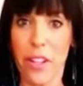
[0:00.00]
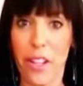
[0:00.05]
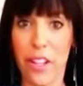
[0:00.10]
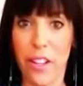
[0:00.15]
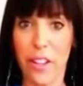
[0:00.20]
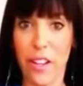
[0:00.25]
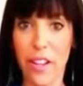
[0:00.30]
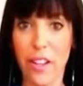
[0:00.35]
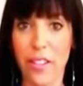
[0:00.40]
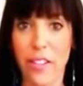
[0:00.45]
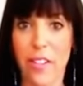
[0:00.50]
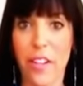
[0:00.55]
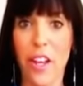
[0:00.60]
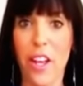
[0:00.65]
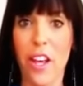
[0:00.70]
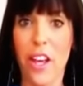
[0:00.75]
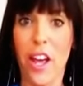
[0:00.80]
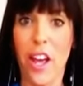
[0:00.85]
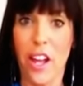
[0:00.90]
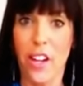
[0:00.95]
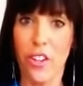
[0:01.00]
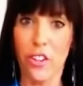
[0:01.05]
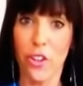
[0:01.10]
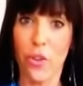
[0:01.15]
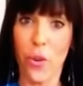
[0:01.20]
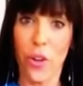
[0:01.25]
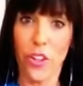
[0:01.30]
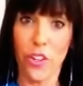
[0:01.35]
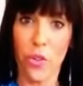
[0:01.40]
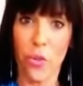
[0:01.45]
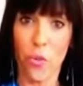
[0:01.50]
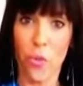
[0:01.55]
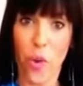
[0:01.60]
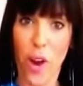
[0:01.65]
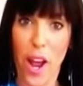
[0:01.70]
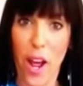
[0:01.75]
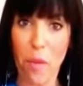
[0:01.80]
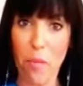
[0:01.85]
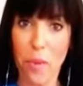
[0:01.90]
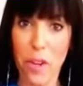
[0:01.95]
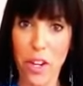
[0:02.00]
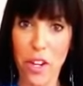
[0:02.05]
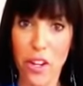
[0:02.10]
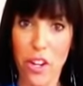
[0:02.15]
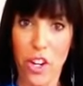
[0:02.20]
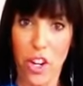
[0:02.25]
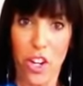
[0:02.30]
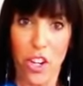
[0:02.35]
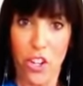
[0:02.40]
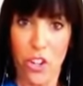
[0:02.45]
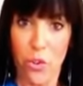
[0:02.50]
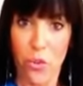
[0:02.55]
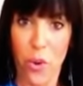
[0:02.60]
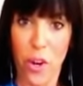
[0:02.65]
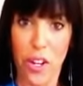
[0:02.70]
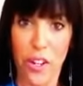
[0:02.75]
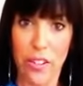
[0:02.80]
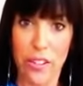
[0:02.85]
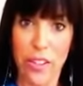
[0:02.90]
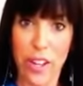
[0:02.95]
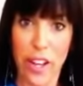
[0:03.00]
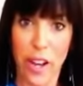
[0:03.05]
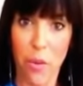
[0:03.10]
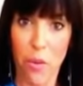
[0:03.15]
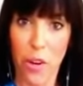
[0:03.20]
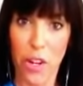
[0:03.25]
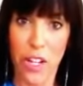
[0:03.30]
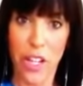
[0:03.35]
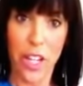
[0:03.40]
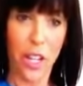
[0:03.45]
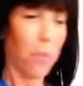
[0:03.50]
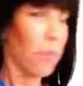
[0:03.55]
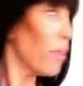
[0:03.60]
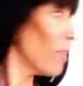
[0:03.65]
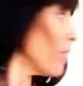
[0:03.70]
like this, and you're going to wrap it, you wanna say, I wanna keep